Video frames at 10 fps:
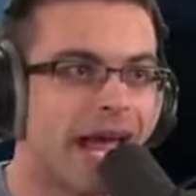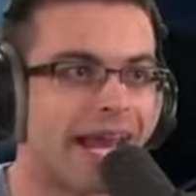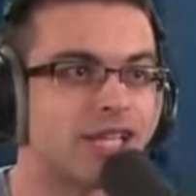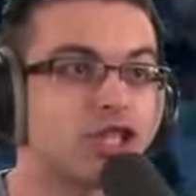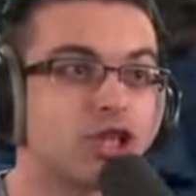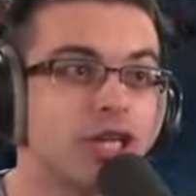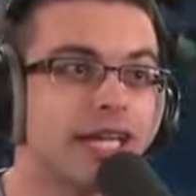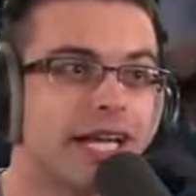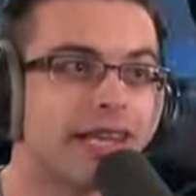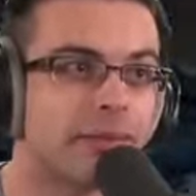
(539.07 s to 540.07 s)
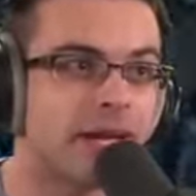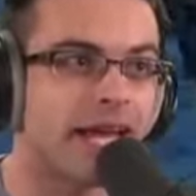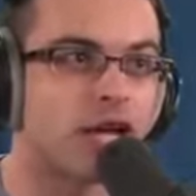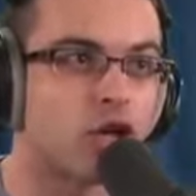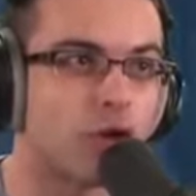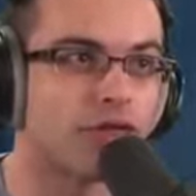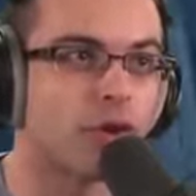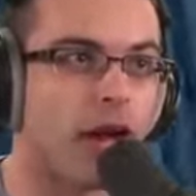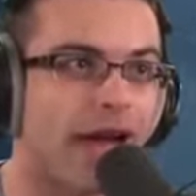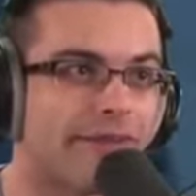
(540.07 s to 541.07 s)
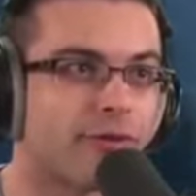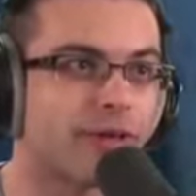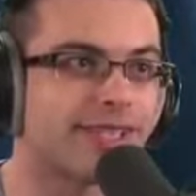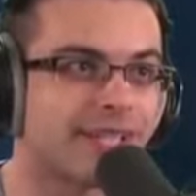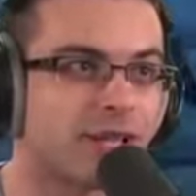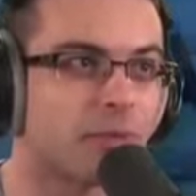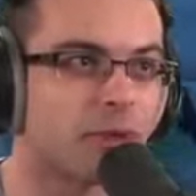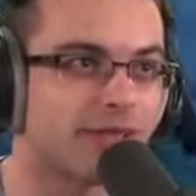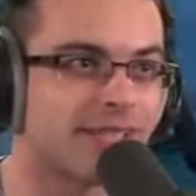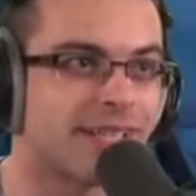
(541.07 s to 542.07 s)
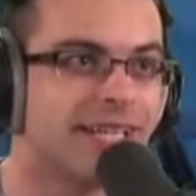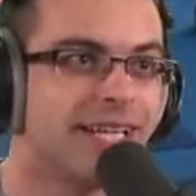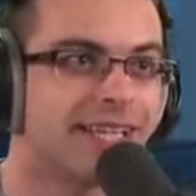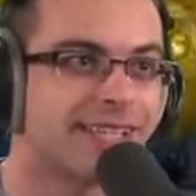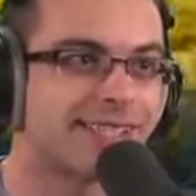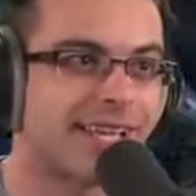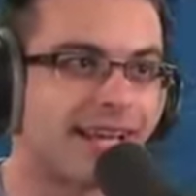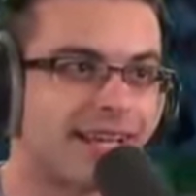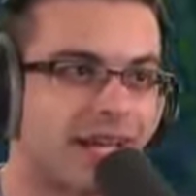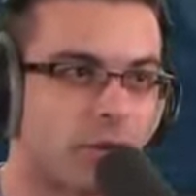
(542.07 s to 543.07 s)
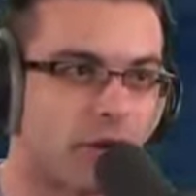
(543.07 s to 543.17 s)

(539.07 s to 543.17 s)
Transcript: to crush all of them here? And go through every single person that's standing here.